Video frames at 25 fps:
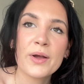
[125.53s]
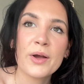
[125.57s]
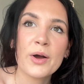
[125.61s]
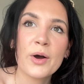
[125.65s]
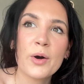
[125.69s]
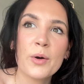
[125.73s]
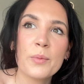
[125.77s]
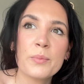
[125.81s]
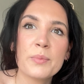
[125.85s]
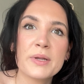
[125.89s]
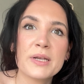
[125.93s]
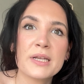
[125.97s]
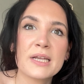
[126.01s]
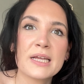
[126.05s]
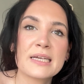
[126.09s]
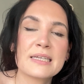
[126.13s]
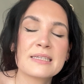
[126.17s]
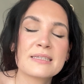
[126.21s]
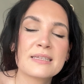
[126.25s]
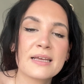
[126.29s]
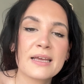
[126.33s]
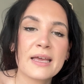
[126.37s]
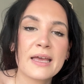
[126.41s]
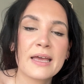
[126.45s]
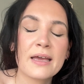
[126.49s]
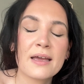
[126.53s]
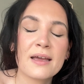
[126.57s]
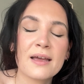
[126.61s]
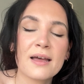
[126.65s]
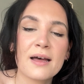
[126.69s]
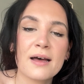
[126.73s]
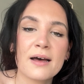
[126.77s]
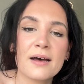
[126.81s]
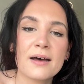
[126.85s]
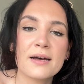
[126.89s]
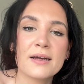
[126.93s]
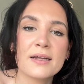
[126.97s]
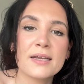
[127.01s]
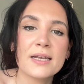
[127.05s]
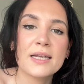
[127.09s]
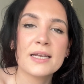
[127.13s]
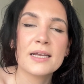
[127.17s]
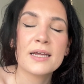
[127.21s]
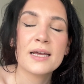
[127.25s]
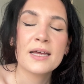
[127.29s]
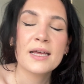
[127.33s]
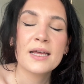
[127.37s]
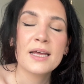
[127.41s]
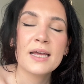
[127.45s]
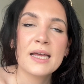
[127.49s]
up and like singing, and
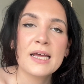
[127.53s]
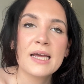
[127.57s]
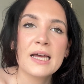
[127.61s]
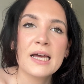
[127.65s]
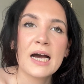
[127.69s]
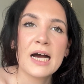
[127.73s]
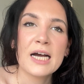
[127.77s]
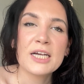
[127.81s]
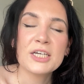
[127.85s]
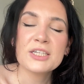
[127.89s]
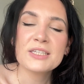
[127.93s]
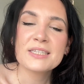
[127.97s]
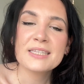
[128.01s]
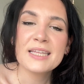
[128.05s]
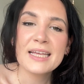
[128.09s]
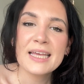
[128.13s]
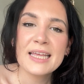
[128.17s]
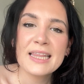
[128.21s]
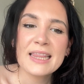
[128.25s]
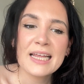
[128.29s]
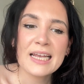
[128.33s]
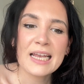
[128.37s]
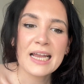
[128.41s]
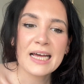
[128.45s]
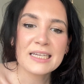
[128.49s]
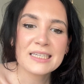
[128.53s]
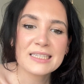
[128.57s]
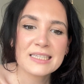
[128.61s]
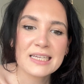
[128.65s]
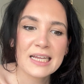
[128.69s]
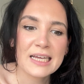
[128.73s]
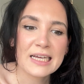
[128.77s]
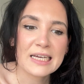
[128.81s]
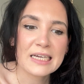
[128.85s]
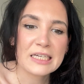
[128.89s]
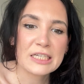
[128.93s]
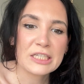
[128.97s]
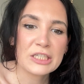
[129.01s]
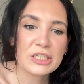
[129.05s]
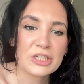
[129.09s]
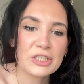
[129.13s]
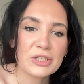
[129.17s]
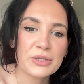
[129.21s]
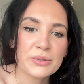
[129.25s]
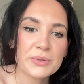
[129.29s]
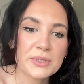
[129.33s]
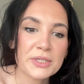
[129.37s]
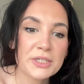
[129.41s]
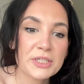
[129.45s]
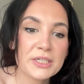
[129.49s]
I just think in the last like
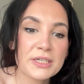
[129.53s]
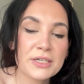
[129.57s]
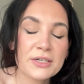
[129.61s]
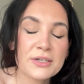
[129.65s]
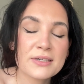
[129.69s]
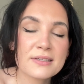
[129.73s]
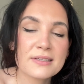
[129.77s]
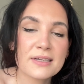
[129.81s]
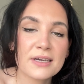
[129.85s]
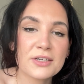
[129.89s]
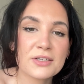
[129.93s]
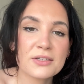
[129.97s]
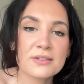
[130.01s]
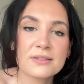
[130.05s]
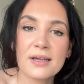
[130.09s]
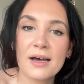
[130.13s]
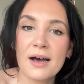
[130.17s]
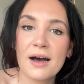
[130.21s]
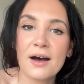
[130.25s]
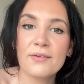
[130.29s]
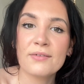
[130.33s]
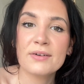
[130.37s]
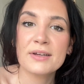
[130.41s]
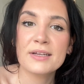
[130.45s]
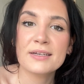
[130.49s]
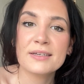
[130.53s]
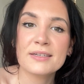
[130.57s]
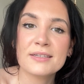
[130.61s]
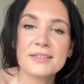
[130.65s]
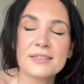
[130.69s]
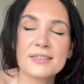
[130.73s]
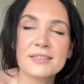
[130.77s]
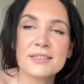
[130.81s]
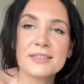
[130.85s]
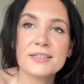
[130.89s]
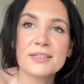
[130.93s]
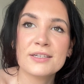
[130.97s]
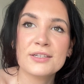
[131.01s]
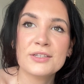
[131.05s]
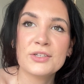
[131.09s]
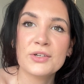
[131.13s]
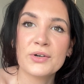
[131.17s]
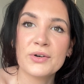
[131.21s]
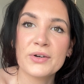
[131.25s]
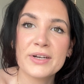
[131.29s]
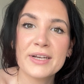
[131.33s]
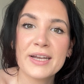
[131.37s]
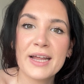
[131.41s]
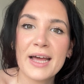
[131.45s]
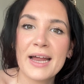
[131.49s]
2-ish years I just haven't
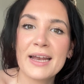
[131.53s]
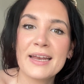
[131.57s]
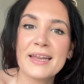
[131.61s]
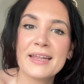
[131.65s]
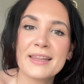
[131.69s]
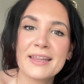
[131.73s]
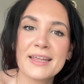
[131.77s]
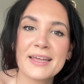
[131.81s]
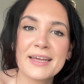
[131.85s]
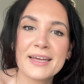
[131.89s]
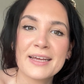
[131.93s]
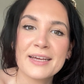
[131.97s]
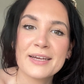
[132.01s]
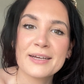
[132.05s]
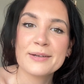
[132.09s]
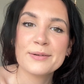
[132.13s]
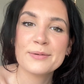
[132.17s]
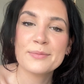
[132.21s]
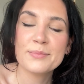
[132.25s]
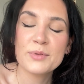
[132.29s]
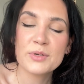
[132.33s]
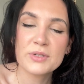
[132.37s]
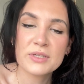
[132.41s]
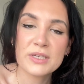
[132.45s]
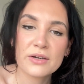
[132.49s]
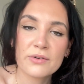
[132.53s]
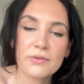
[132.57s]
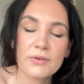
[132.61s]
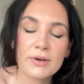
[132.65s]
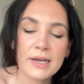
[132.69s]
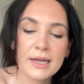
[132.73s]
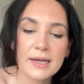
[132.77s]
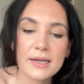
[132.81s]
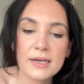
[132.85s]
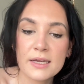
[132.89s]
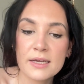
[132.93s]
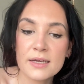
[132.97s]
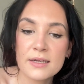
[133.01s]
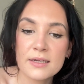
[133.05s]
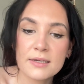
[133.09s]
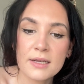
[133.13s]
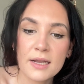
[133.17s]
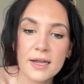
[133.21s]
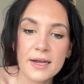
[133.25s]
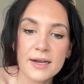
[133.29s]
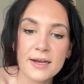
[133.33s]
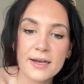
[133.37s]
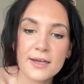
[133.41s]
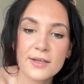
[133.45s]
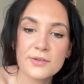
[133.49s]
done anything music related.
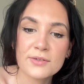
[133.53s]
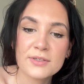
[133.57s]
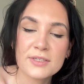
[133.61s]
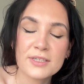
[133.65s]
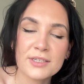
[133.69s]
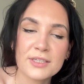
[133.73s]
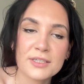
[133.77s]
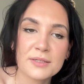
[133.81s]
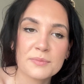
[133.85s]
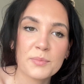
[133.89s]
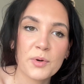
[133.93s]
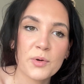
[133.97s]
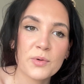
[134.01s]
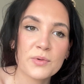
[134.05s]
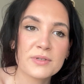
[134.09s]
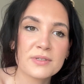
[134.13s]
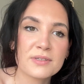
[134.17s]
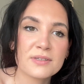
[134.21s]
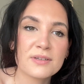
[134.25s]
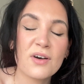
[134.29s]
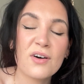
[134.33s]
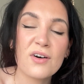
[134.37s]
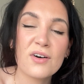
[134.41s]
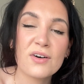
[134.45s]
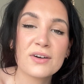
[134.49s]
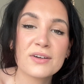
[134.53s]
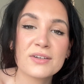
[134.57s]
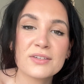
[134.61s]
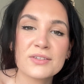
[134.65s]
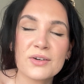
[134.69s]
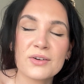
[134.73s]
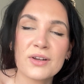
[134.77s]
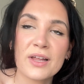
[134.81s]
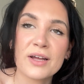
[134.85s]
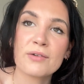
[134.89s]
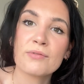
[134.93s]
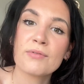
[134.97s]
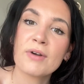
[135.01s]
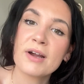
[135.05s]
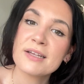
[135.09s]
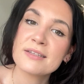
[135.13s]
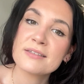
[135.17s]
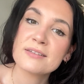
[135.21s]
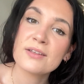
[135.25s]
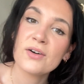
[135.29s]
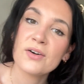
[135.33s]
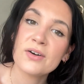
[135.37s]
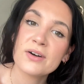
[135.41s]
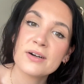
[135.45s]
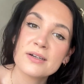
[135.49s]
Like I used to just post songs or like write
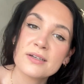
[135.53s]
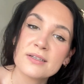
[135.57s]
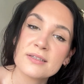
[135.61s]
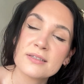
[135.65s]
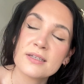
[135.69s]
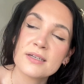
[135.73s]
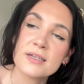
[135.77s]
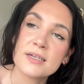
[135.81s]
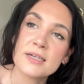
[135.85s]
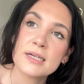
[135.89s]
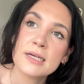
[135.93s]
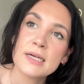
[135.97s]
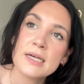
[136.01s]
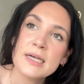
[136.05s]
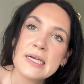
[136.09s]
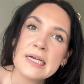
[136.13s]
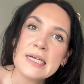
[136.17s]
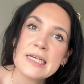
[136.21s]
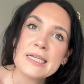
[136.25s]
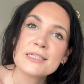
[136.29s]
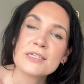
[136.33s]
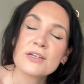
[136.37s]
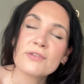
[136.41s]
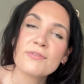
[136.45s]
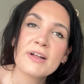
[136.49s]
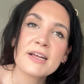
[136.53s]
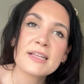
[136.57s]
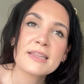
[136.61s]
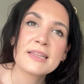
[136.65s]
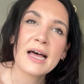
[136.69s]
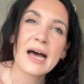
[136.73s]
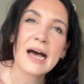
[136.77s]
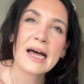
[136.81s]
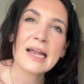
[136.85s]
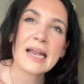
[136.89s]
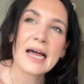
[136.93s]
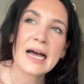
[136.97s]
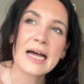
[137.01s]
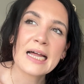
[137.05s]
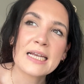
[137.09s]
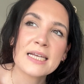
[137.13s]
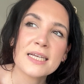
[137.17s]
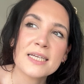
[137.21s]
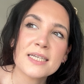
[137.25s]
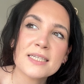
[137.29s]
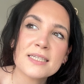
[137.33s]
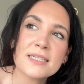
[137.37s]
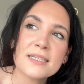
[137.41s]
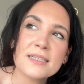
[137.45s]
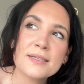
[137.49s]
songs and stuff like that,
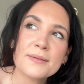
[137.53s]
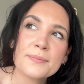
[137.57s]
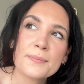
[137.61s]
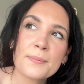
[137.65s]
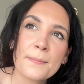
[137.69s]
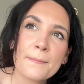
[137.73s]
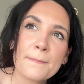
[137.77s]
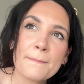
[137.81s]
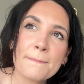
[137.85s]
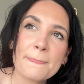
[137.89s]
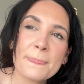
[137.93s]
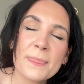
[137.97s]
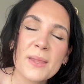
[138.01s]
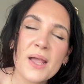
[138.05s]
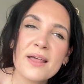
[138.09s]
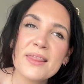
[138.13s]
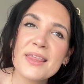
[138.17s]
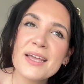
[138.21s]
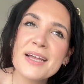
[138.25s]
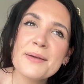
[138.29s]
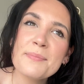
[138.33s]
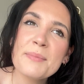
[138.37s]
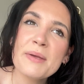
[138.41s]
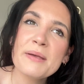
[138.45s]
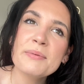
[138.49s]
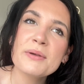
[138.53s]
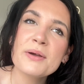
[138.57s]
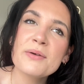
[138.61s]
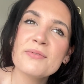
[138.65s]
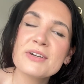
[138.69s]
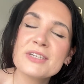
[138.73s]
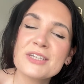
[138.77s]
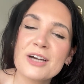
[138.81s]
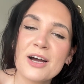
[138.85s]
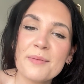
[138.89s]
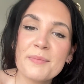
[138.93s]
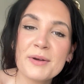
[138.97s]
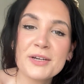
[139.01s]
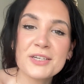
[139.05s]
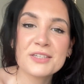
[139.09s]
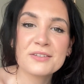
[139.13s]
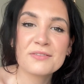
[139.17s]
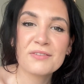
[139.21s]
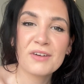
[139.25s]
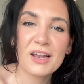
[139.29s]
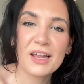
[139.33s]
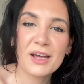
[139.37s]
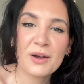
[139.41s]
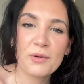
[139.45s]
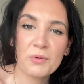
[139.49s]
and I think maybe over time I just
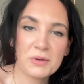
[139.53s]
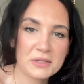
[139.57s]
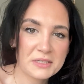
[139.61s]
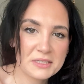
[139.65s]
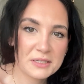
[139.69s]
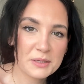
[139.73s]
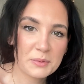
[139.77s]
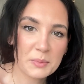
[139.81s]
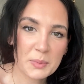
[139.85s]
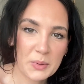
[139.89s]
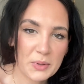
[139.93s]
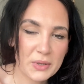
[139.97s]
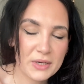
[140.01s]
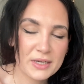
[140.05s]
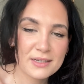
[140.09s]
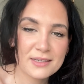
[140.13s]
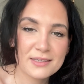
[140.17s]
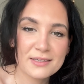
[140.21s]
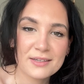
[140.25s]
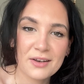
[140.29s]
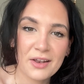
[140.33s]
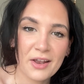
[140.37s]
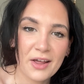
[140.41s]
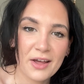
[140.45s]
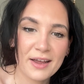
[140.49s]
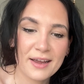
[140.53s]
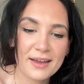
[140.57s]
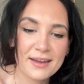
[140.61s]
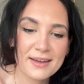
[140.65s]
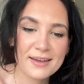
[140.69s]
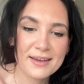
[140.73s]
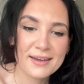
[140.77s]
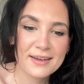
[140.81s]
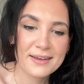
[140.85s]
felt like, what's the point? Like